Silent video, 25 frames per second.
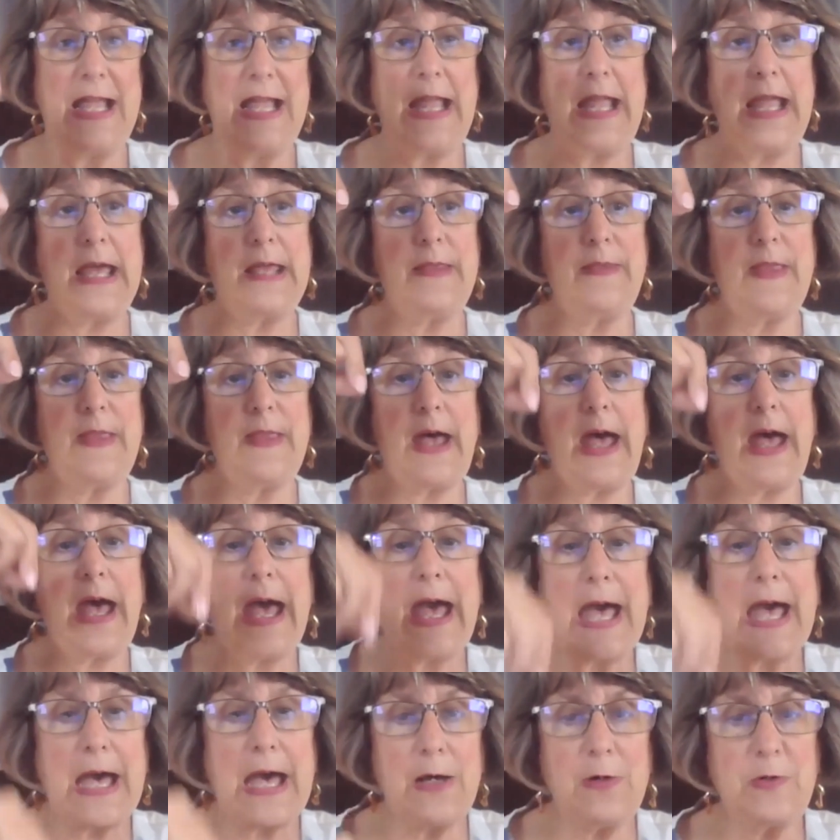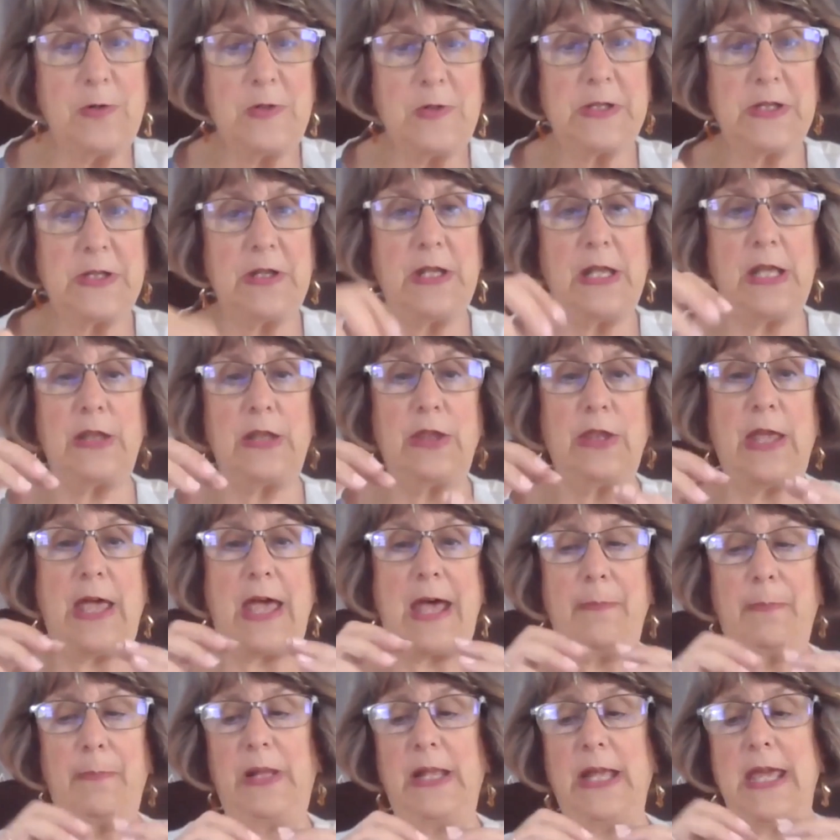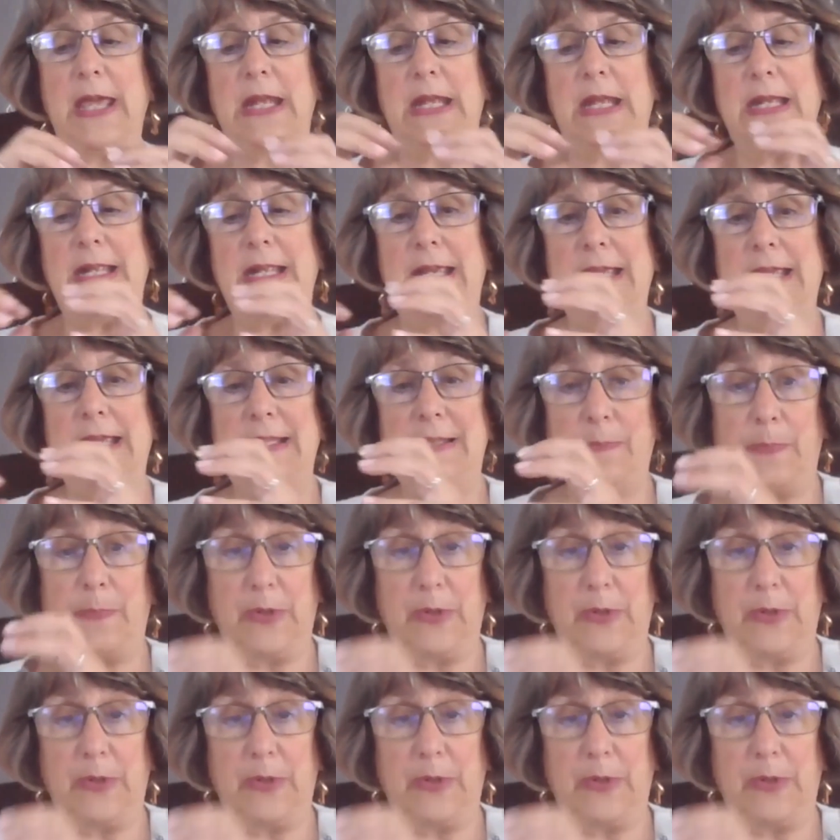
And the house that planet is